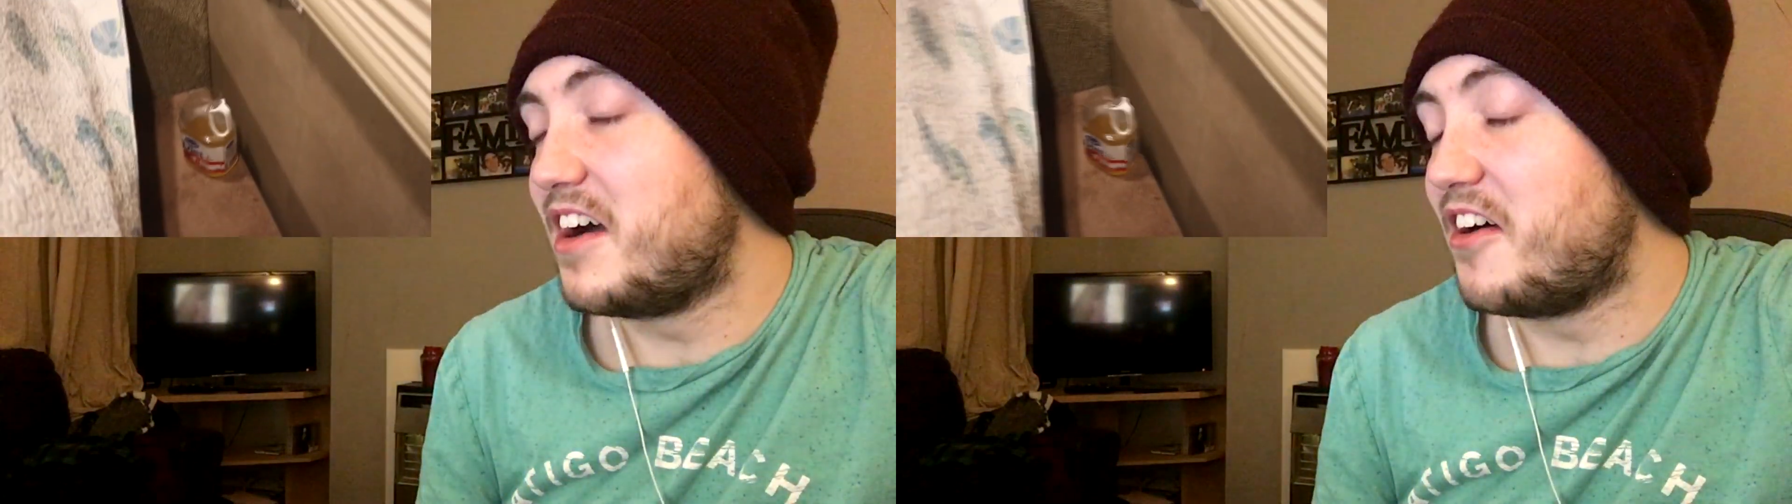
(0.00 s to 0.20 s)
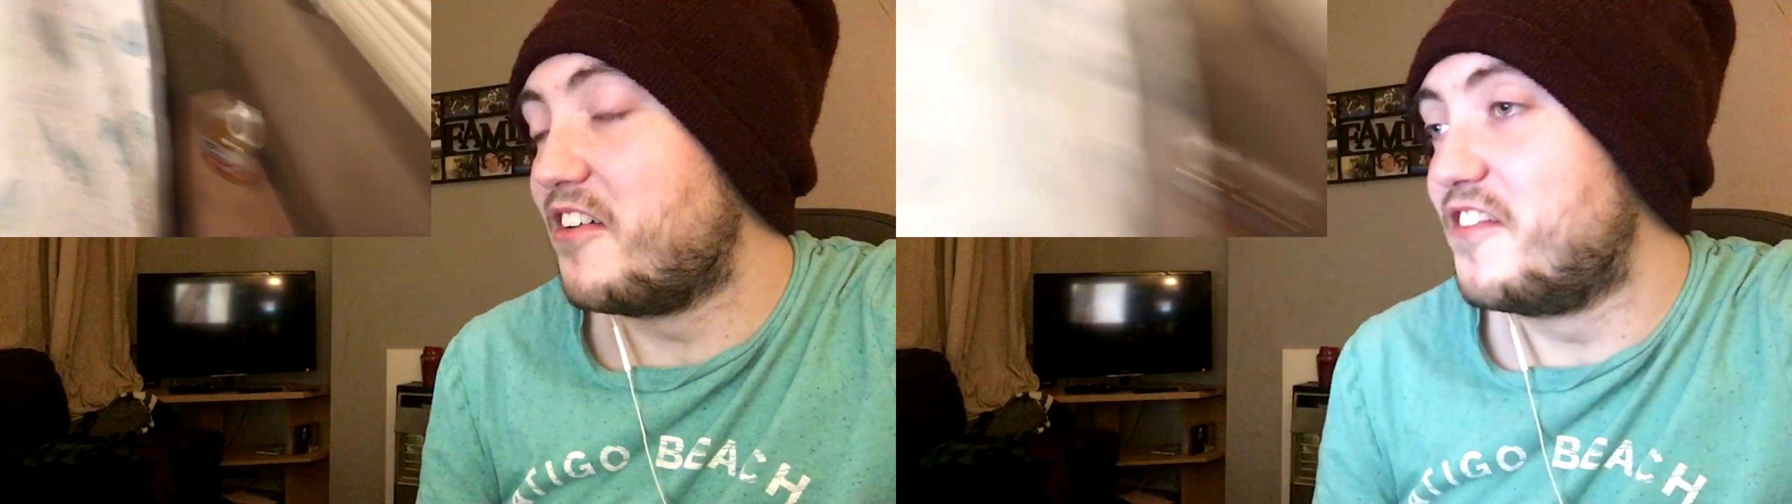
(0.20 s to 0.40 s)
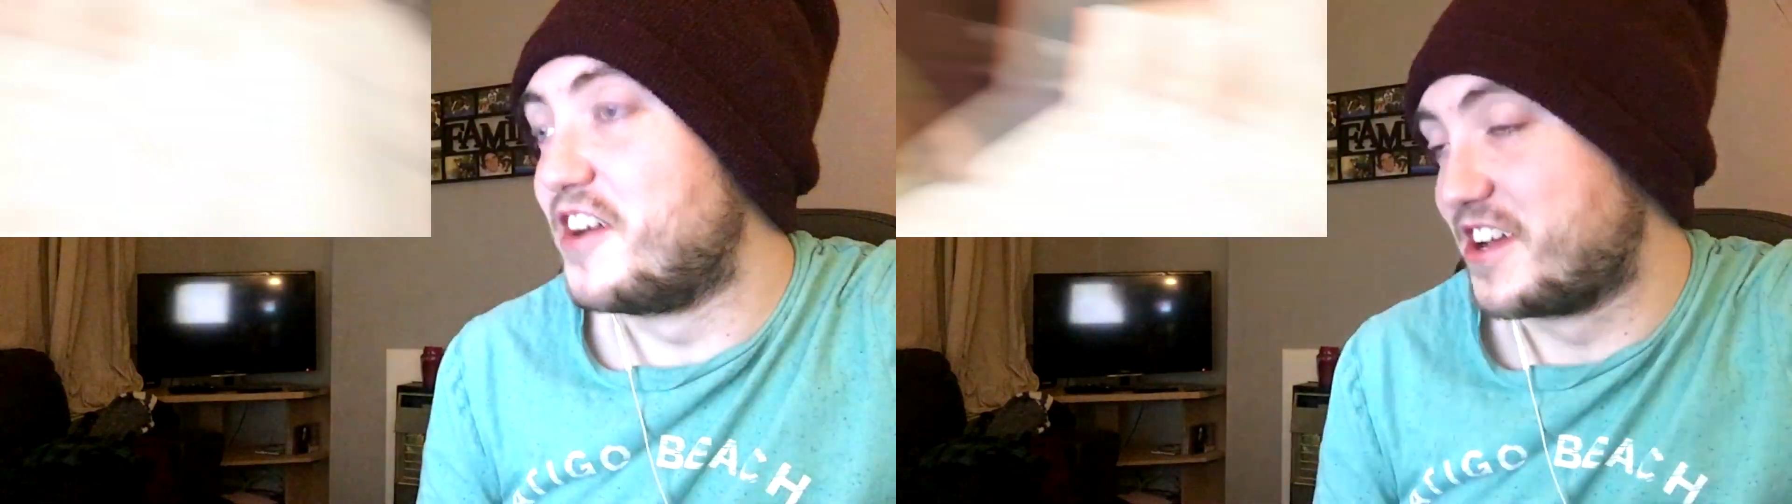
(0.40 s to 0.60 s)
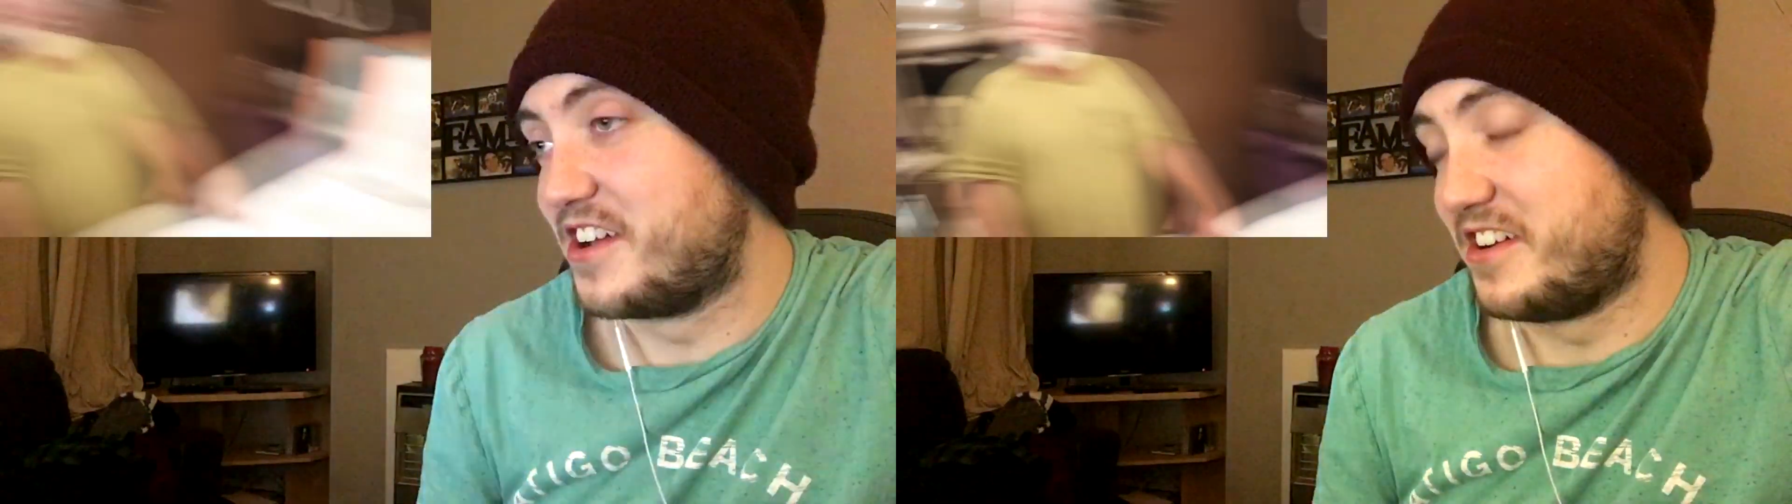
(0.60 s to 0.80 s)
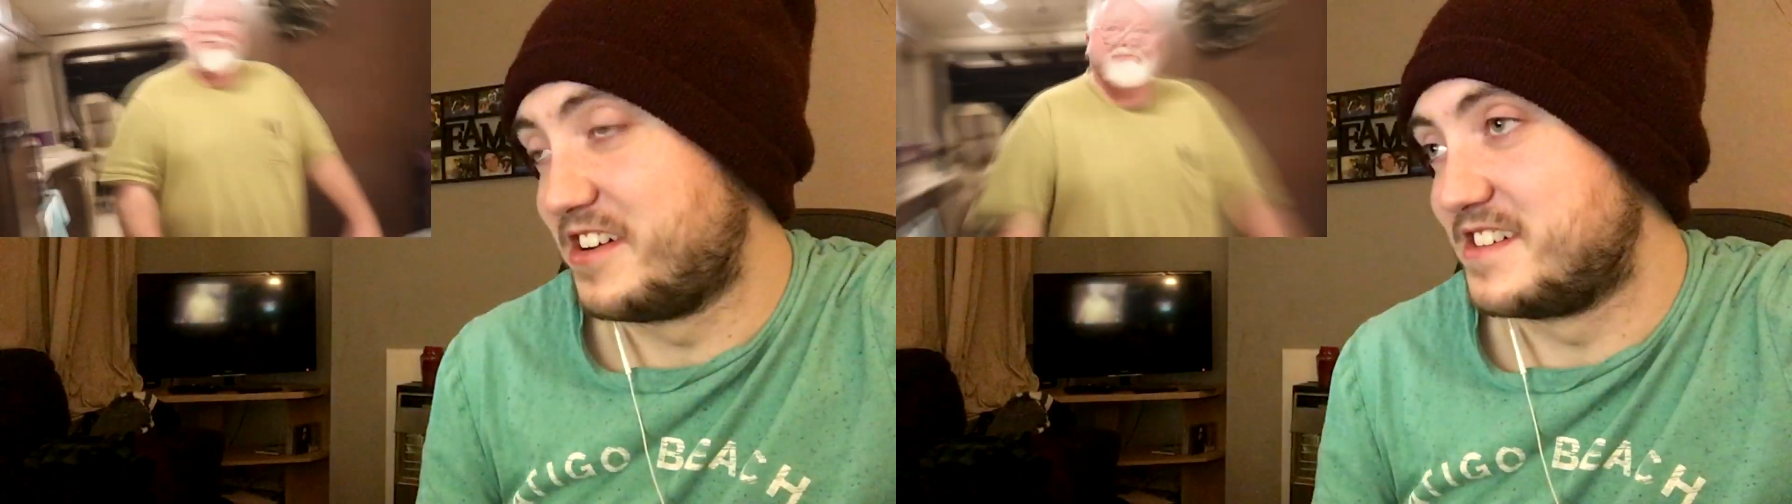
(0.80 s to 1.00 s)
Oh my
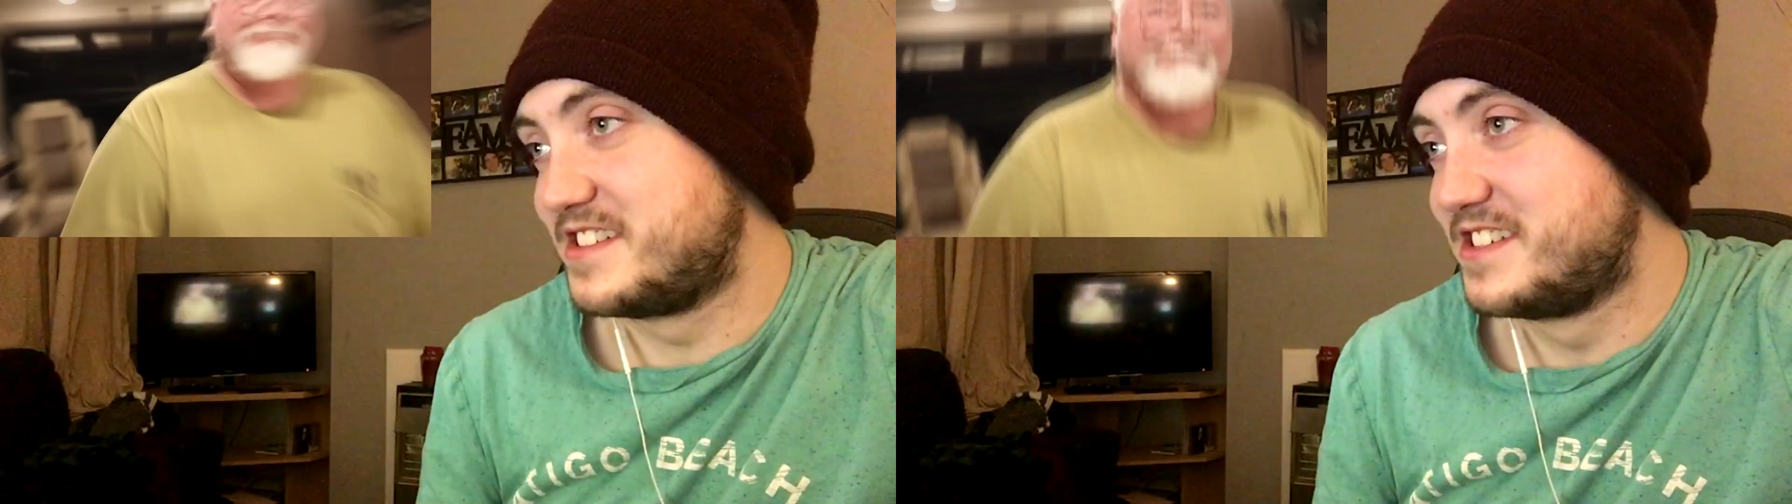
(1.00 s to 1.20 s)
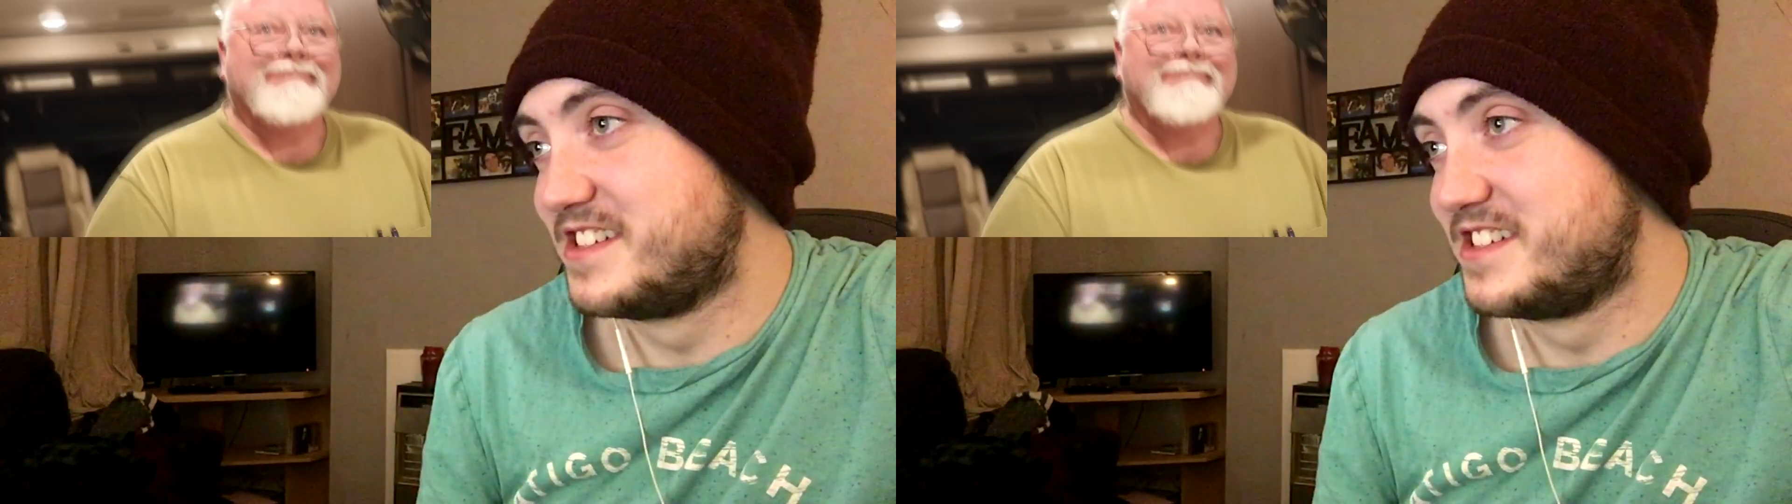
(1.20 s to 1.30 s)
god.